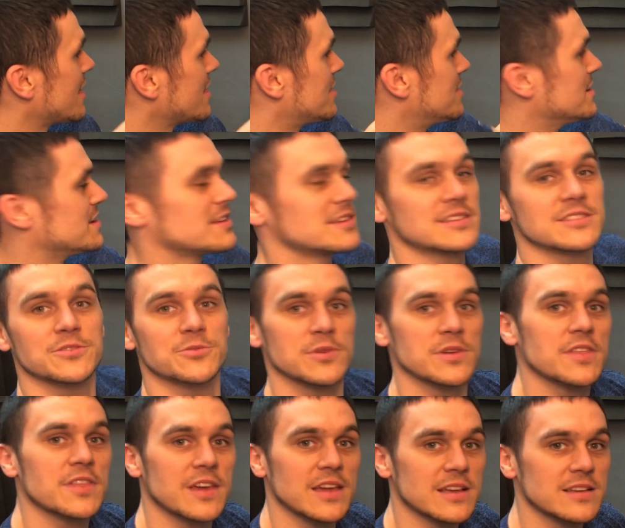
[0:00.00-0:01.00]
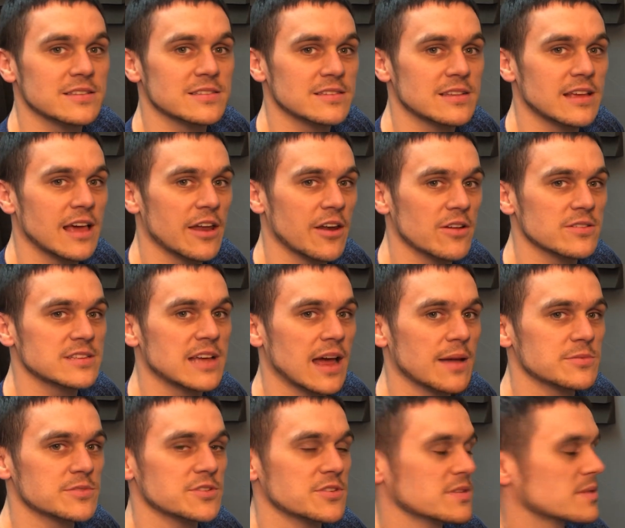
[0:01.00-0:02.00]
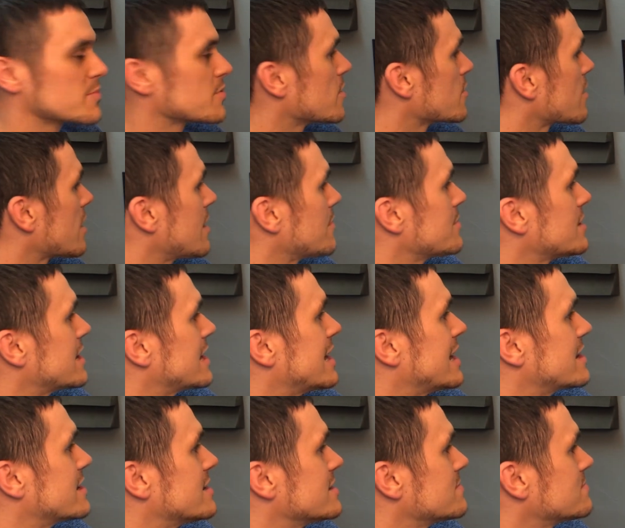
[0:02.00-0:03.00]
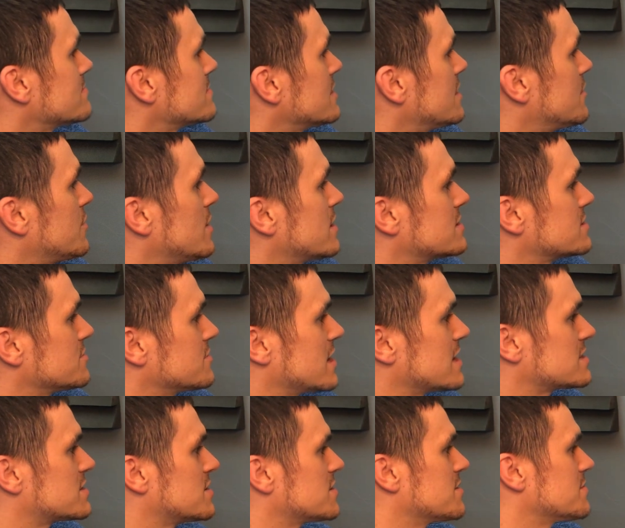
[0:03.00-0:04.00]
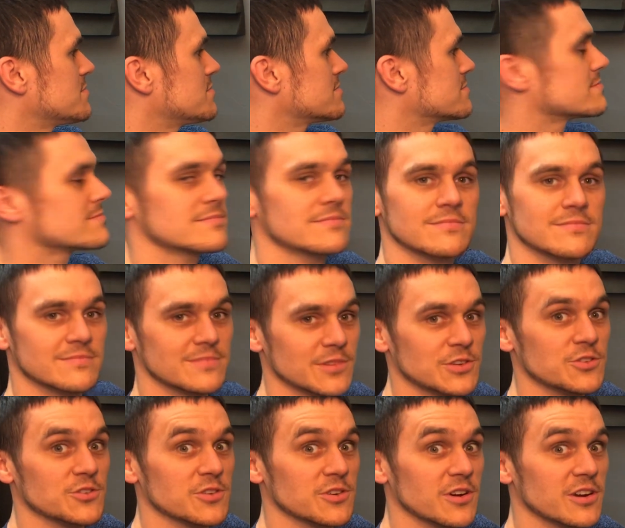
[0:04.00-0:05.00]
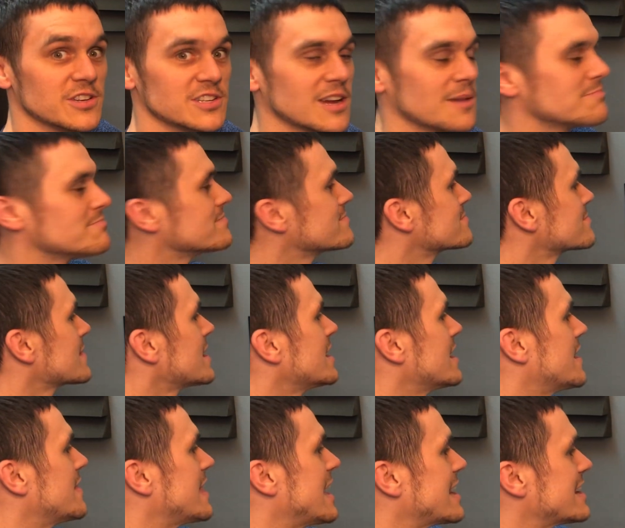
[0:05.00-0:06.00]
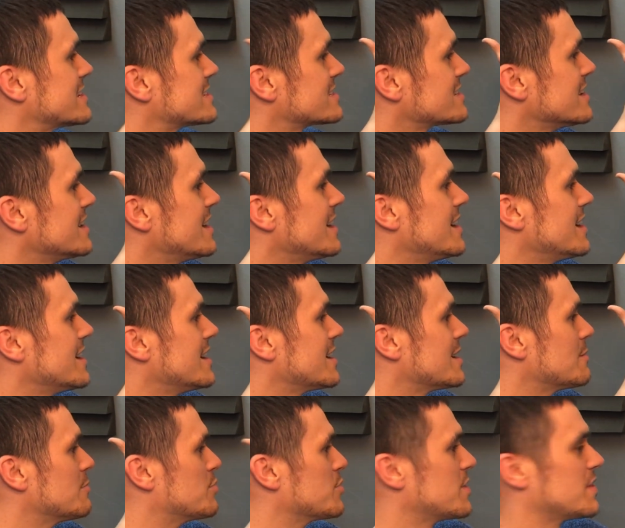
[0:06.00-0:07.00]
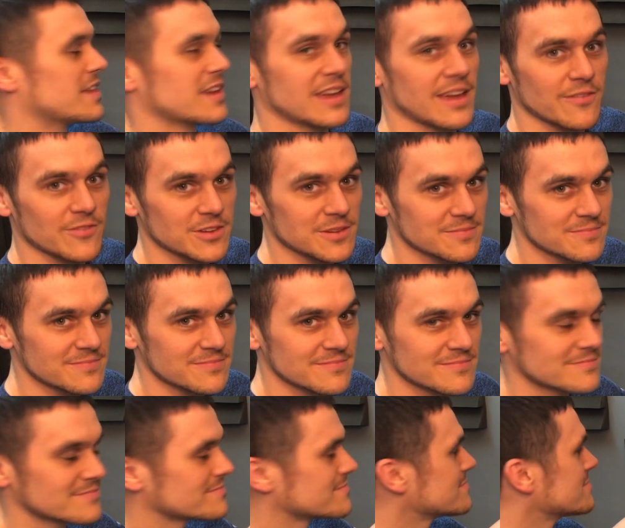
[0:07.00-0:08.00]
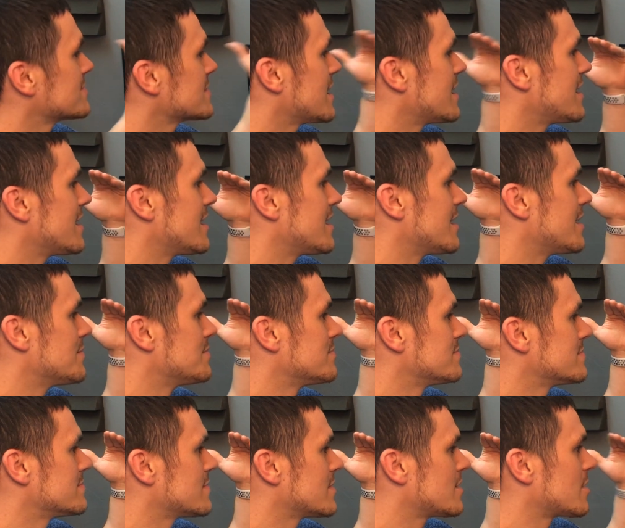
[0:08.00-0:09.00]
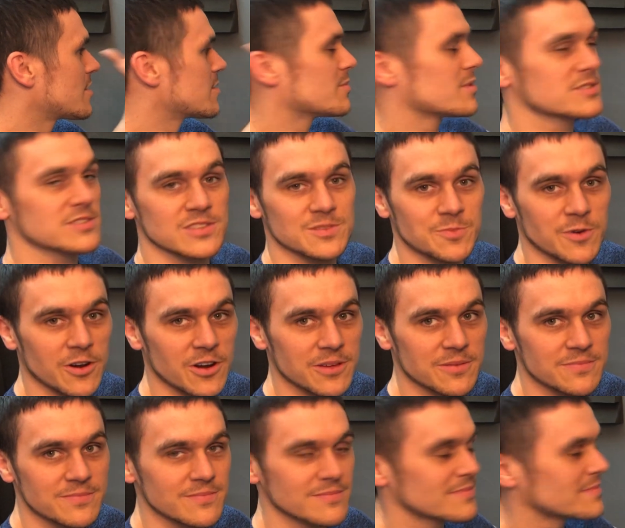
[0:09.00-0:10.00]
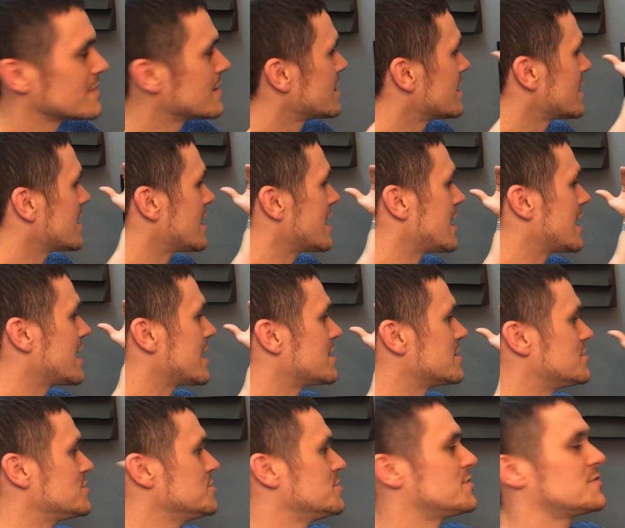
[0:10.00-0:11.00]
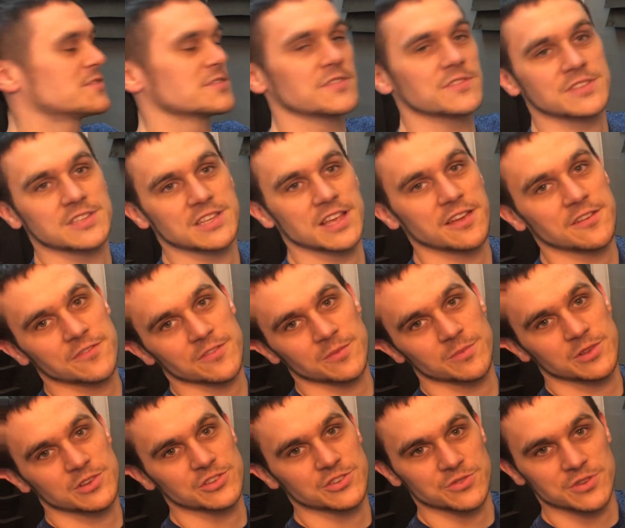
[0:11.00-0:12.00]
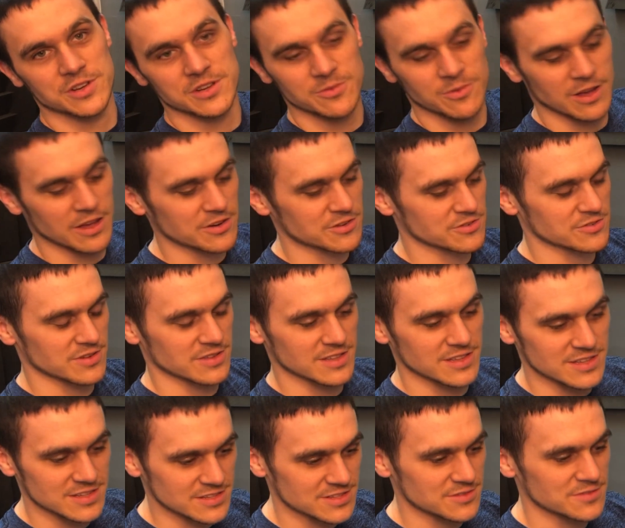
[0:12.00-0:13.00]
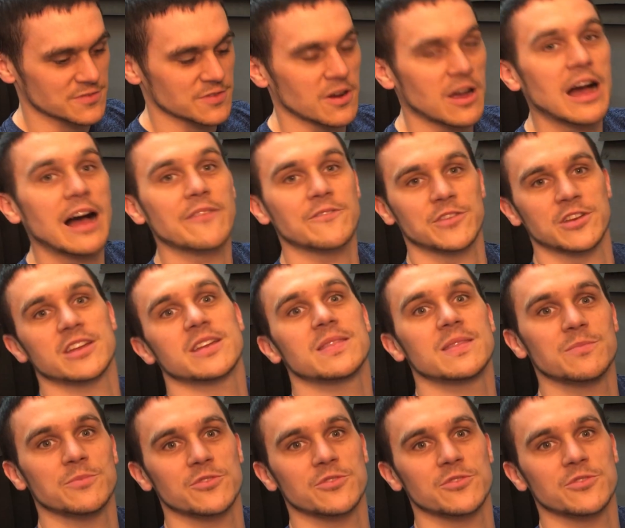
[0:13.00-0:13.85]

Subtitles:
these 3 things at all times during the program. And if you answer yes to them, you're doing a great job. And that is breathing heavy, are your muscles burning, and do you feel safe from injury while you're doing this? Do you feel confident in the